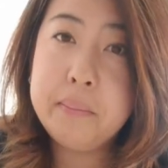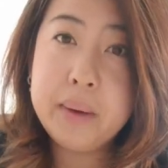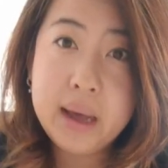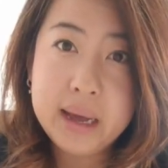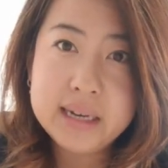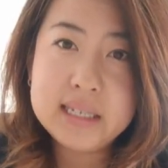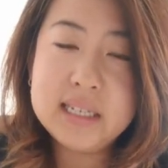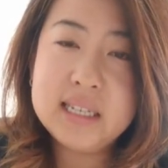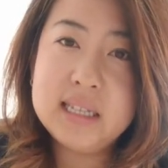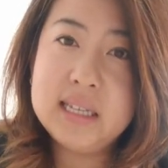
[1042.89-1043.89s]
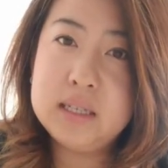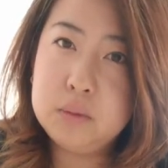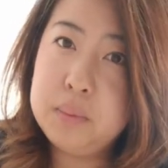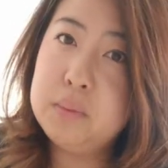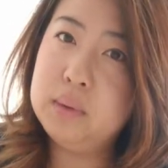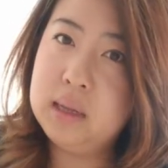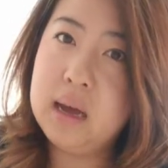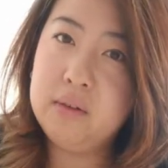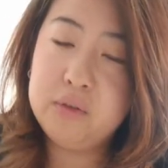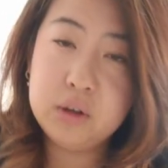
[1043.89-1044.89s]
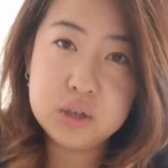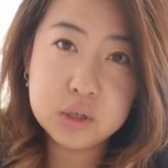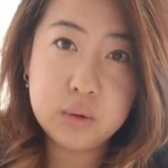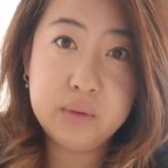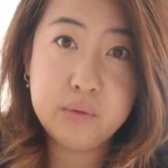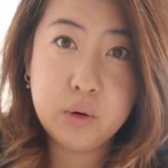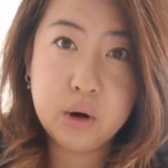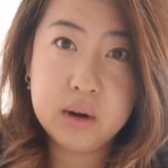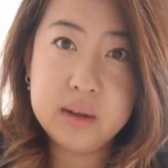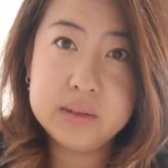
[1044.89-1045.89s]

But this would be really helpful just going forward,